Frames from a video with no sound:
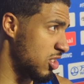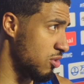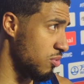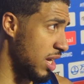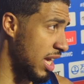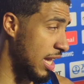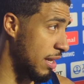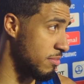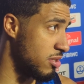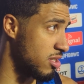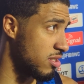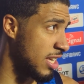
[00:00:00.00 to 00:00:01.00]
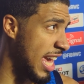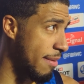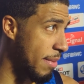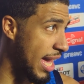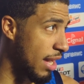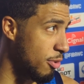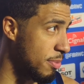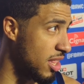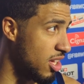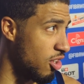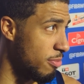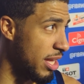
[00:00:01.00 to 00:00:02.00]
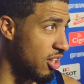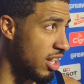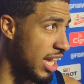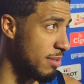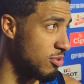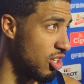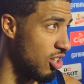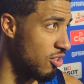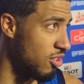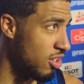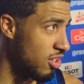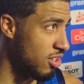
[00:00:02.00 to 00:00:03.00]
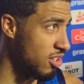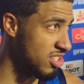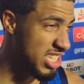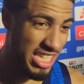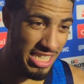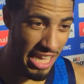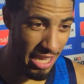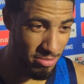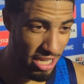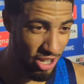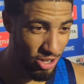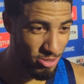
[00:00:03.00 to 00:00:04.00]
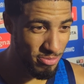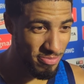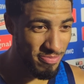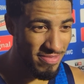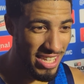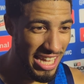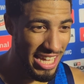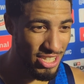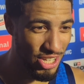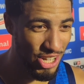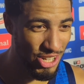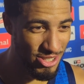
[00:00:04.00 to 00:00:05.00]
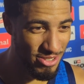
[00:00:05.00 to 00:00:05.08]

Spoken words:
two games. Game 8 will be the gold medal game, so 6 games, I hope. Yeah, that's the goal.